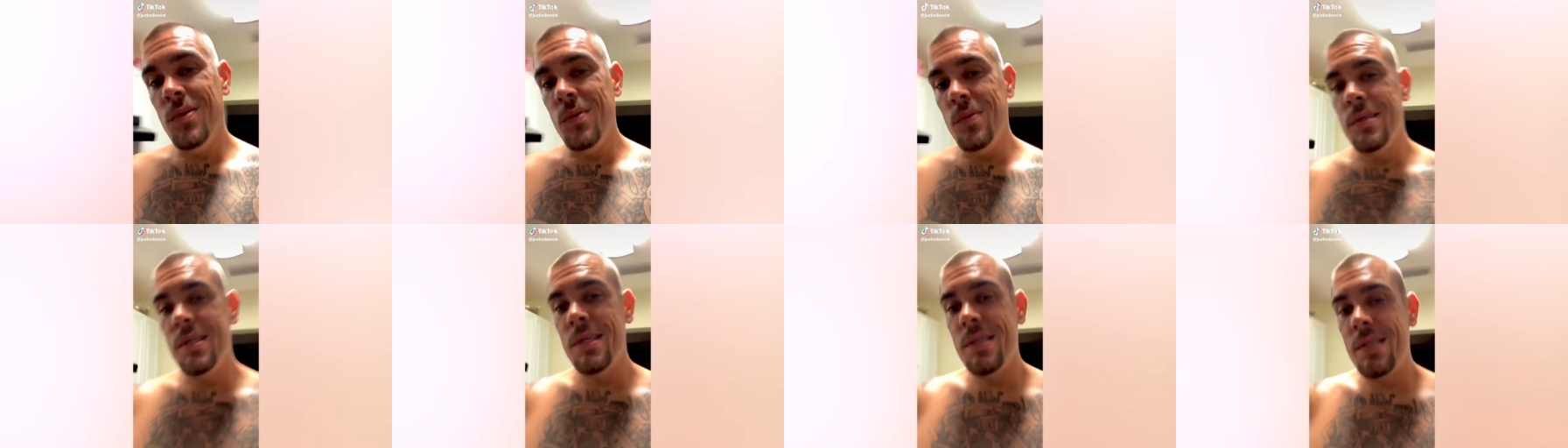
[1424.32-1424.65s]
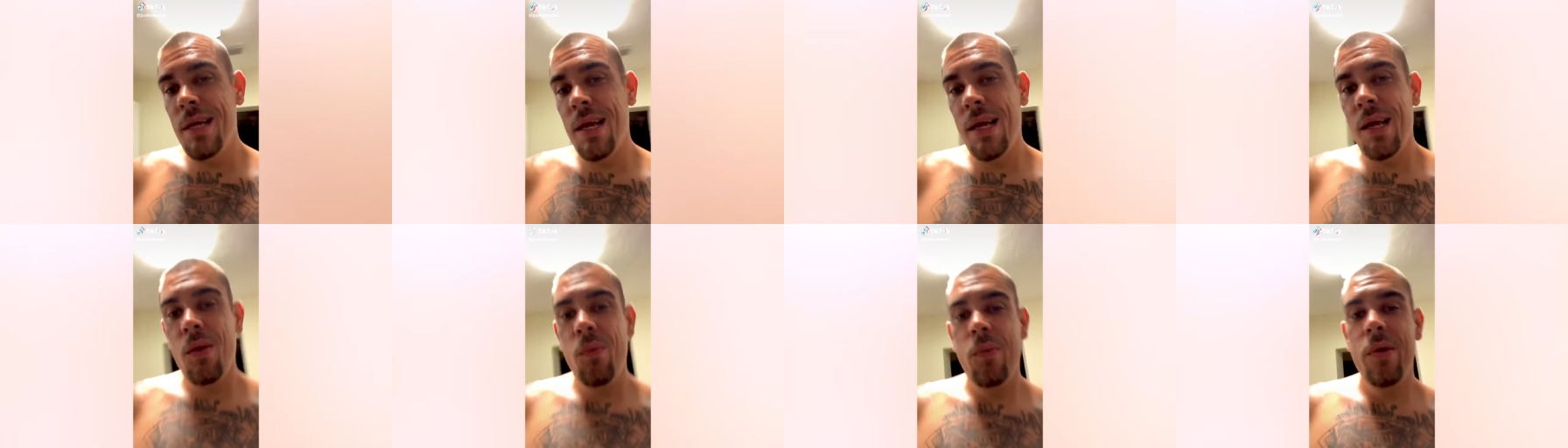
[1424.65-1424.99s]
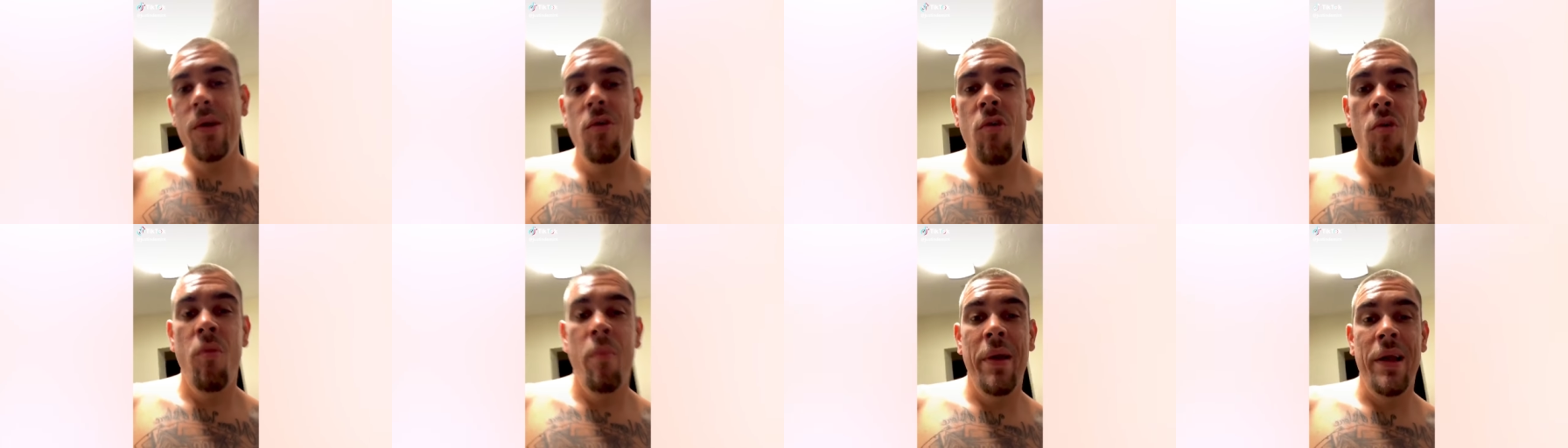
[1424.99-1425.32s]
today
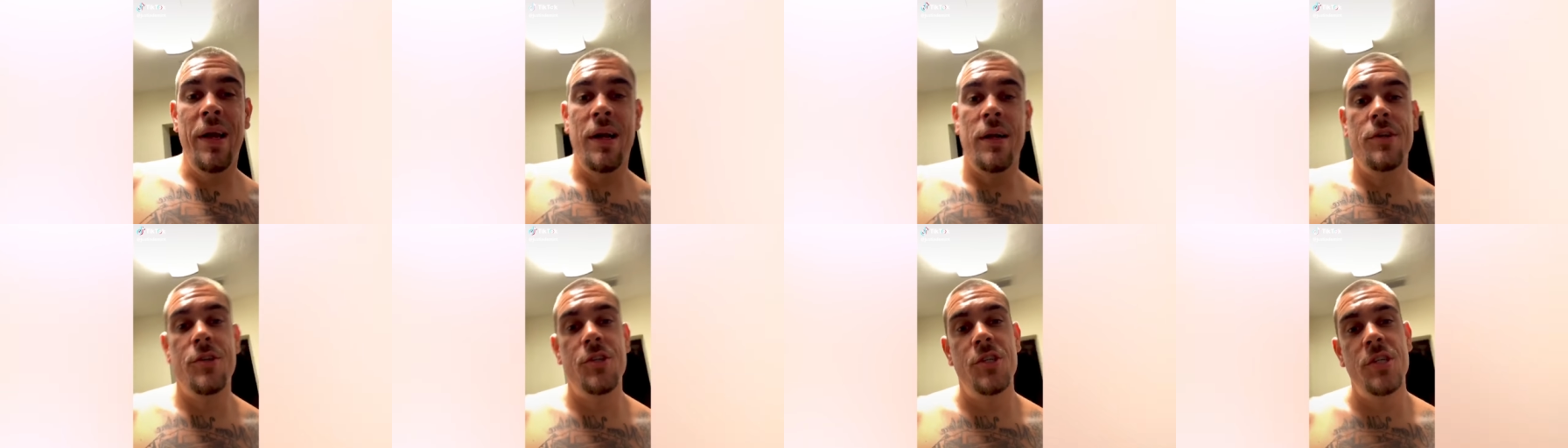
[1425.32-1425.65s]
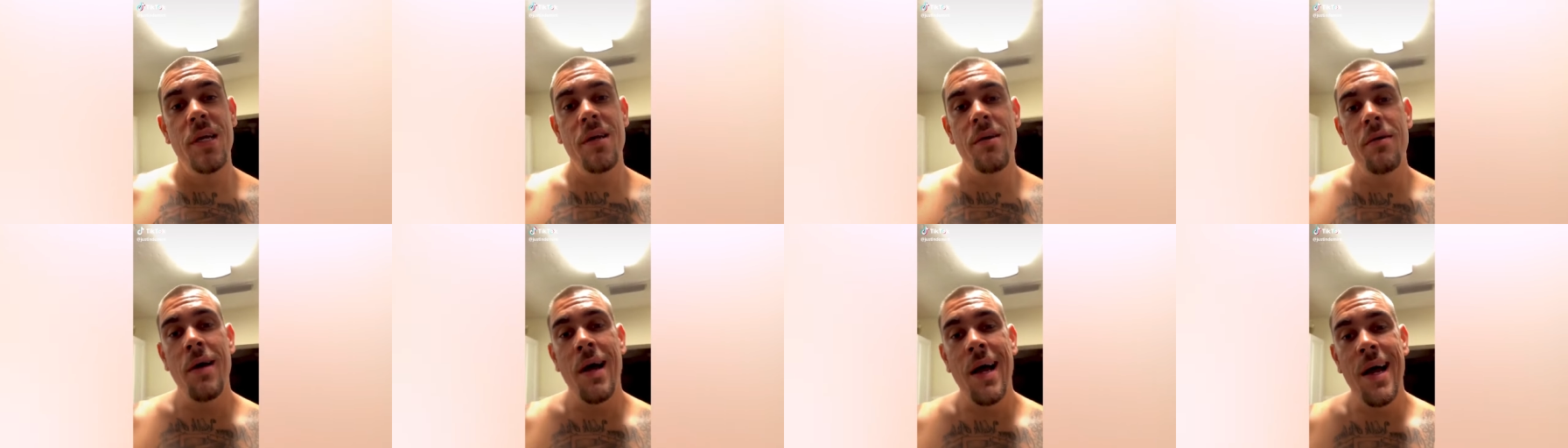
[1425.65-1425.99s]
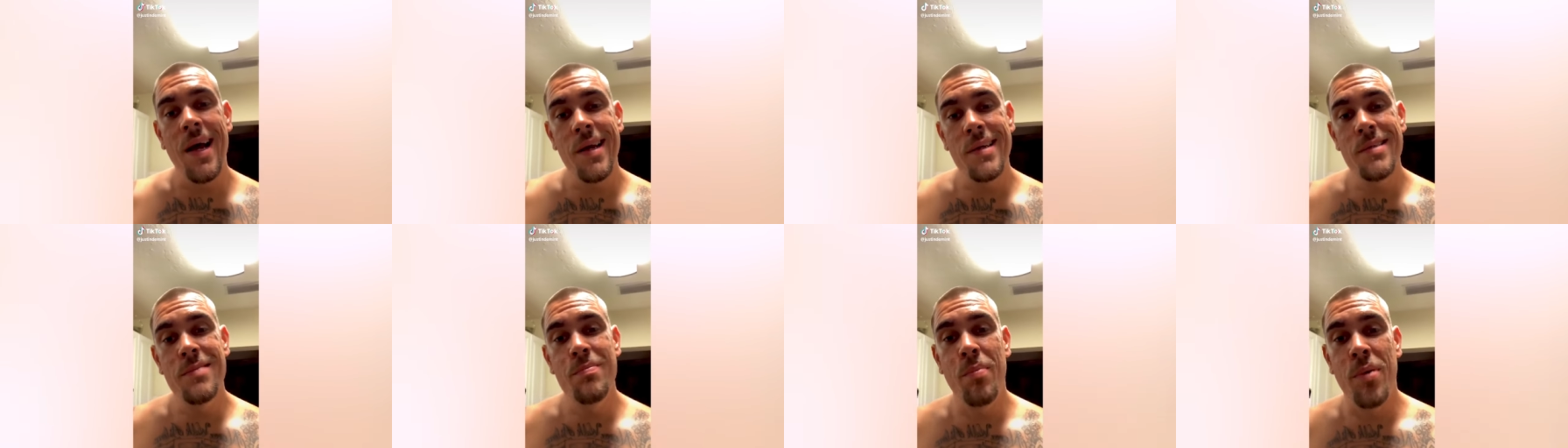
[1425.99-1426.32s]
we're gonna make a
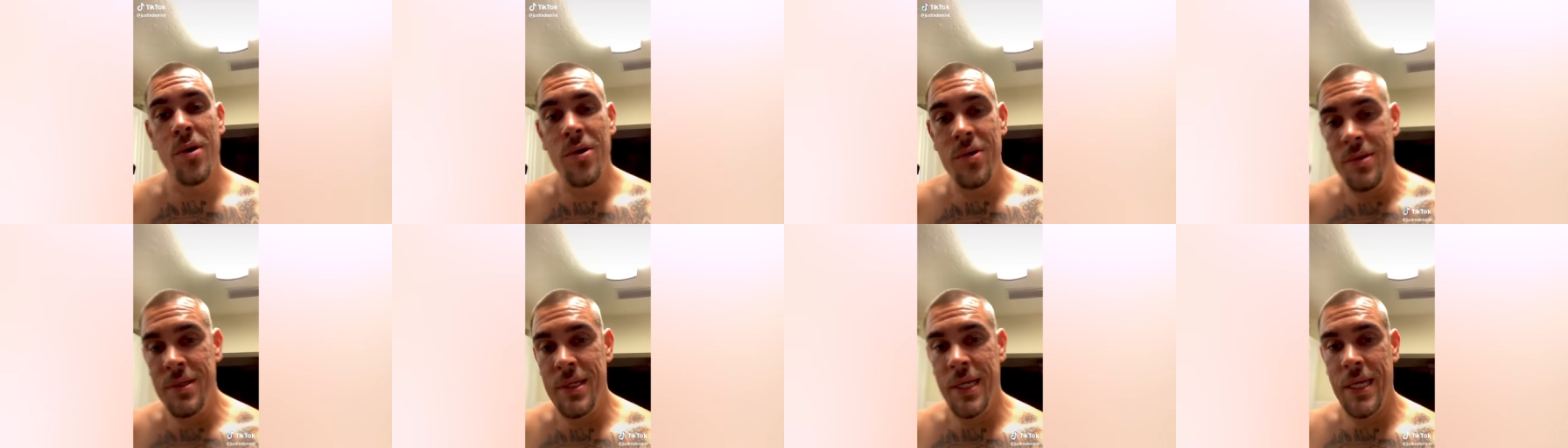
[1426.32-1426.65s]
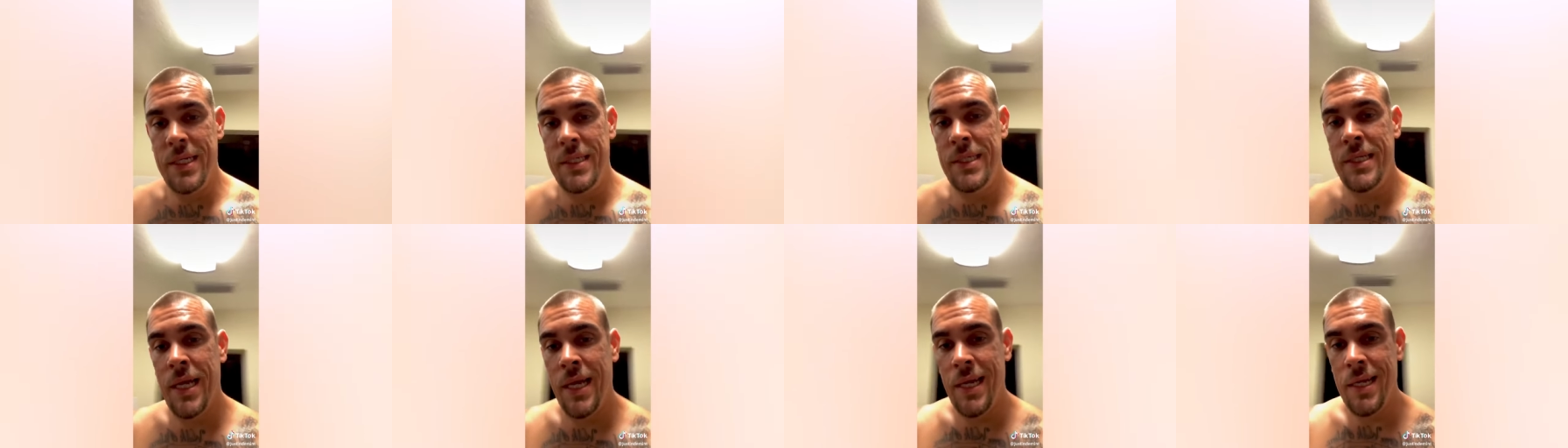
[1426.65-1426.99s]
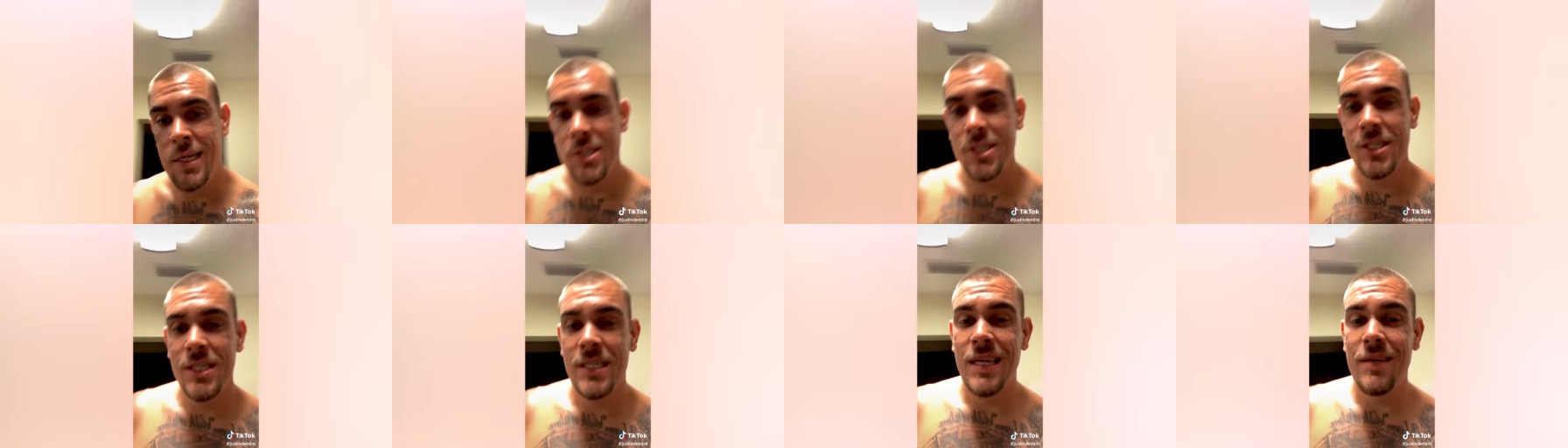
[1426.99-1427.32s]
jailhouse birthday
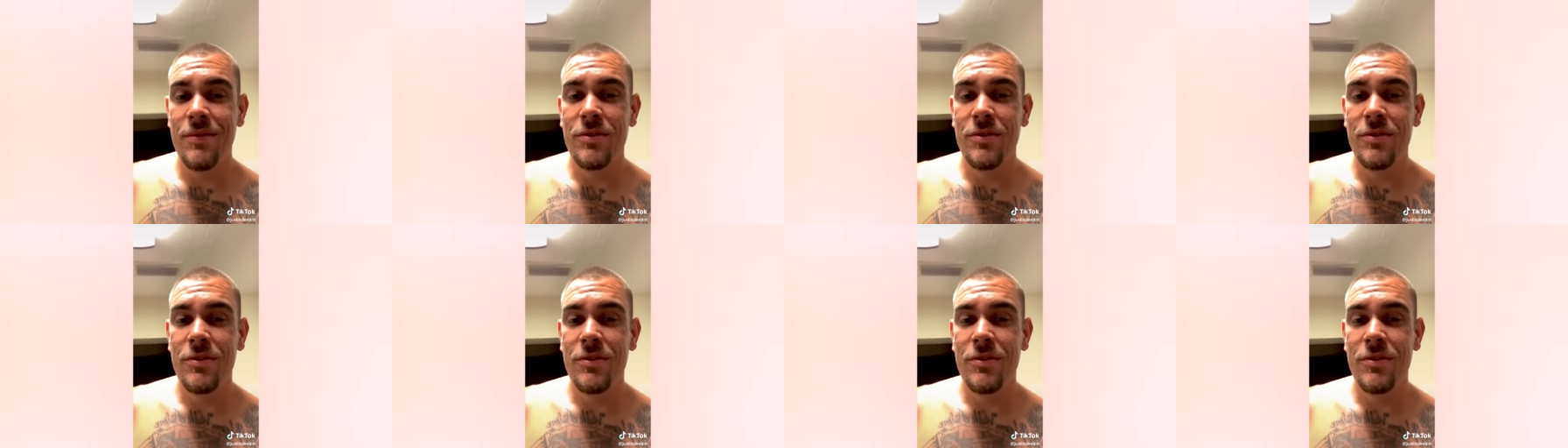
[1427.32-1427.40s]
cake, chef